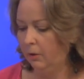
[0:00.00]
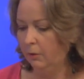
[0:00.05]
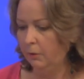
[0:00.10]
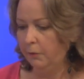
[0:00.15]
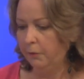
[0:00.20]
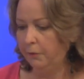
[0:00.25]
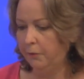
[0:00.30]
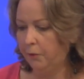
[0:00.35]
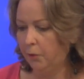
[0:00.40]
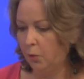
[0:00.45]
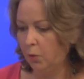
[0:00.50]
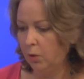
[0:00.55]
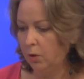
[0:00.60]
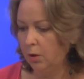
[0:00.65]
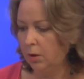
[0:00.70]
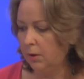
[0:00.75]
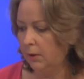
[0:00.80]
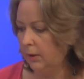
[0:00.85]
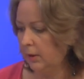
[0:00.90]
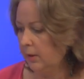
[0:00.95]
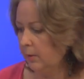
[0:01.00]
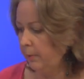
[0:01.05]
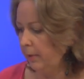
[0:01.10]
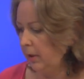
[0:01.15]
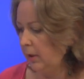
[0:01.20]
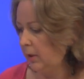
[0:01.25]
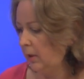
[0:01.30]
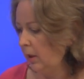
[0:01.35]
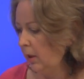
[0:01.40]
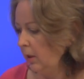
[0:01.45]
For this
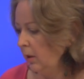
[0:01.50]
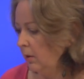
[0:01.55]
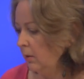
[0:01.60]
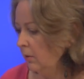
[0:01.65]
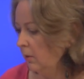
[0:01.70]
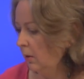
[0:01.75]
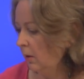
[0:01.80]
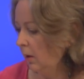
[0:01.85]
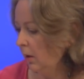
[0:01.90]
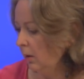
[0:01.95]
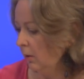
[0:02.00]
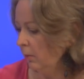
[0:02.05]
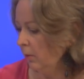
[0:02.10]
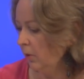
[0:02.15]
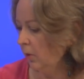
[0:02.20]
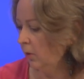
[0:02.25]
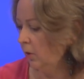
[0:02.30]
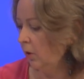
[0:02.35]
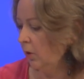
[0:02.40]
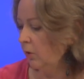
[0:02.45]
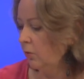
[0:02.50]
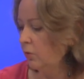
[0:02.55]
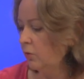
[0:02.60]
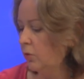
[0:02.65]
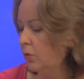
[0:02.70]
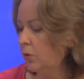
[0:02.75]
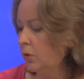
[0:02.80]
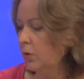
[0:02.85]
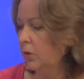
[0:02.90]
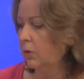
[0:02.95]
painting, I will
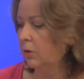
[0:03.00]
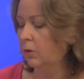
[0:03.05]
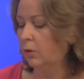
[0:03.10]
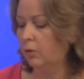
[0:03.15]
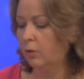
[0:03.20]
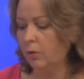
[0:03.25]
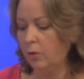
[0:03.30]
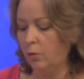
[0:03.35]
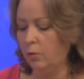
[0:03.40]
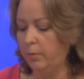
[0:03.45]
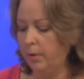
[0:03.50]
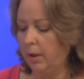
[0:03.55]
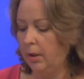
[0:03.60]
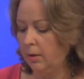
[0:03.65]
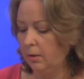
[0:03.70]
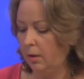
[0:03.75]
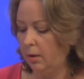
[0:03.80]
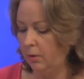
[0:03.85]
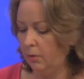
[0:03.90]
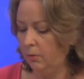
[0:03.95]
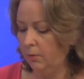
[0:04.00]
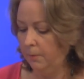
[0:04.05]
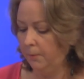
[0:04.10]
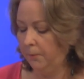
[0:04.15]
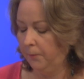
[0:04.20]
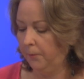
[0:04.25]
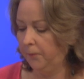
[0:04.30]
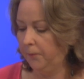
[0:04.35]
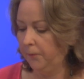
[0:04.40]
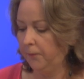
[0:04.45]
use chrome yellow,
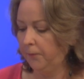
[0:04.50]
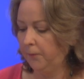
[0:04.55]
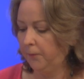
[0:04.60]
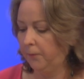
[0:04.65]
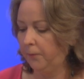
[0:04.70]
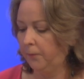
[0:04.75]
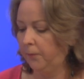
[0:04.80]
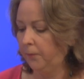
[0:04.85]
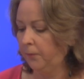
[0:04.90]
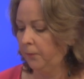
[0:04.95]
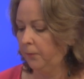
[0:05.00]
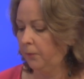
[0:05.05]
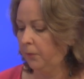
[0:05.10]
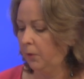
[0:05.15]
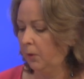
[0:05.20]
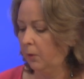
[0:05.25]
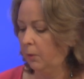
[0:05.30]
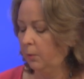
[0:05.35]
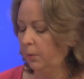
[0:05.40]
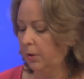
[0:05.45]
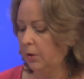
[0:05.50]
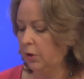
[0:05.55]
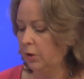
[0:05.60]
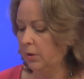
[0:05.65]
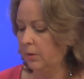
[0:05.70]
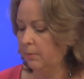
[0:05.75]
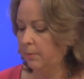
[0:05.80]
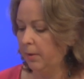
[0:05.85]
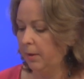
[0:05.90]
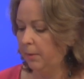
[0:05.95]
which
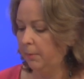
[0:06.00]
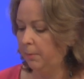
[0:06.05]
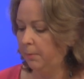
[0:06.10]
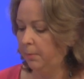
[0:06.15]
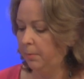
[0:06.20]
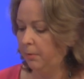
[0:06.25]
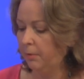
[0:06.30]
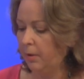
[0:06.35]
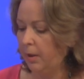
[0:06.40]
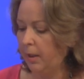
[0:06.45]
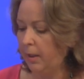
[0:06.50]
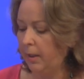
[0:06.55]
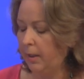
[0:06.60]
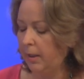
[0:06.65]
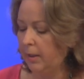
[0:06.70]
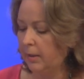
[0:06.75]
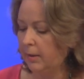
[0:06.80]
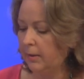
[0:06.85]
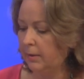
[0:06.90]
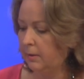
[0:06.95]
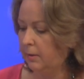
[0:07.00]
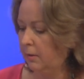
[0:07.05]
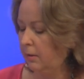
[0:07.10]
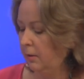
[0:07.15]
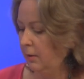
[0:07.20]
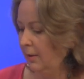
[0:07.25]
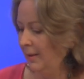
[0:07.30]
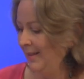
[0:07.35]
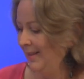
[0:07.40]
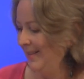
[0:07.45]
is my bright
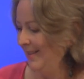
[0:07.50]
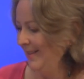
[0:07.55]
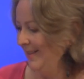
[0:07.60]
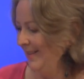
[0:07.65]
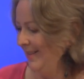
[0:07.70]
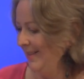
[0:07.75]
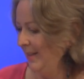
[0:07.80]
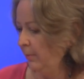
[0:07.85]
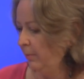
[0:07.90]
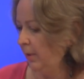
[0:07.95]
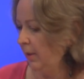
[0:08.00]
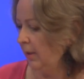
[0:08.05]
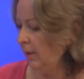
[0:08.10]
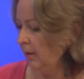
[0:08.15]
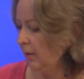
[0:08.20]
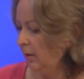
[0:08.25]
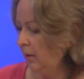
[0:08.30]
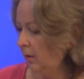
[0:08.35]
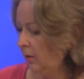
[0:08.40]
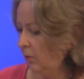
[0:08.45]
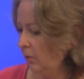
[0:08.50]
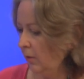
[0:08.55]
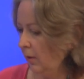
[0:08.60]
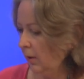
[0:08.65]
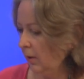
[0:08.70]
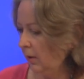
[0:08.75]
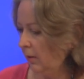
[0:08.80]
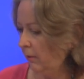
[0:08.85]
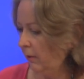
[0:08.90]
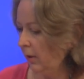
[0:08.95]
lemon yellow
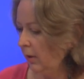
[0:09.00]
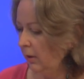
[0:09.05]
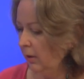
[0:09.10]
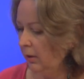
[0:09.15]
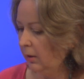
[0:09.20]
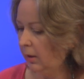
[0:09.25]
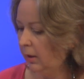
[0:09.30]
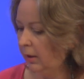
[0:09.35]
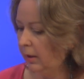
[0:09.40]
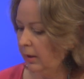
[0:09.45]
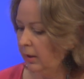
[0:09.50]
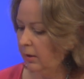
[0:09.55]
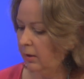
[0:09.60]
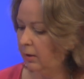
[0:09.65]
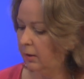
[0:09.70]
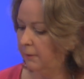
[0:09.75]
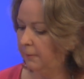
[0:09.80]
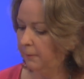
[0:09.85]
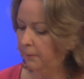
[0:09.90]
that I really like.